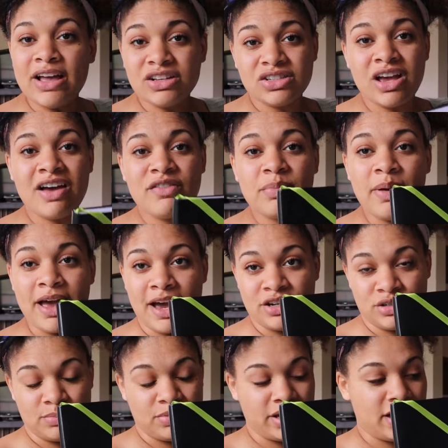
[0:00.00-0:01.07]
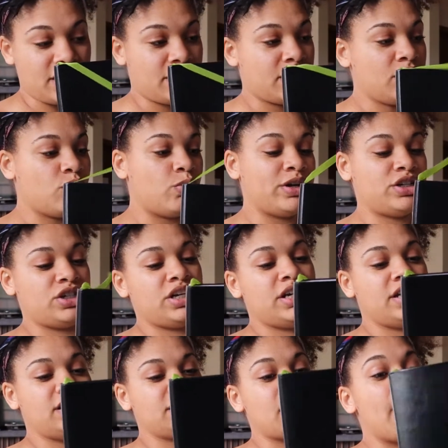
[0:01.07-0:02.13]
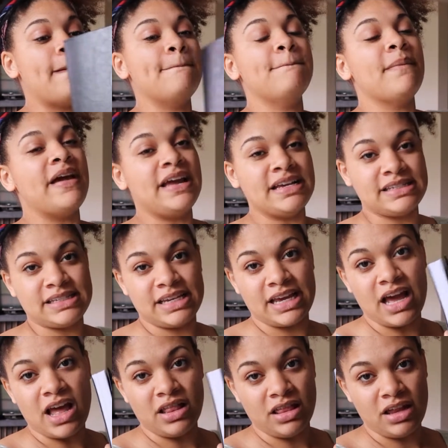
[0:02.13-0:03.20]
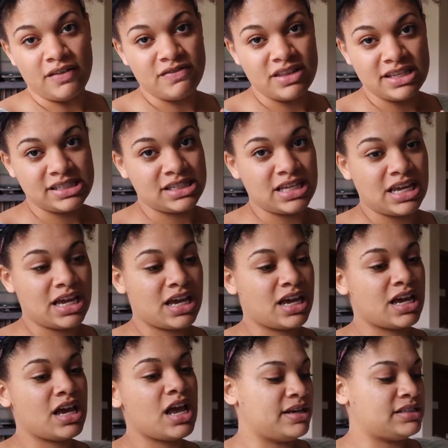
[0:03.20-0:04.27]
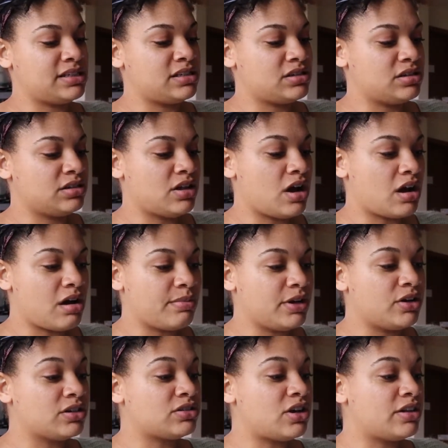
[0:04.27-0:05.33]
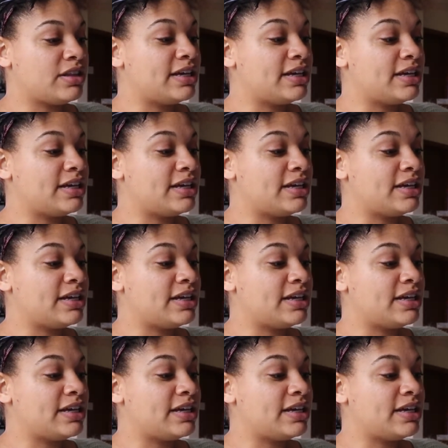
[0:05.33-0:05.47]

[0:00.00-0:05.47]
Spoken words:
also have a passion planner, which is amazing. I love this thing. My sister-in-law got me hooked on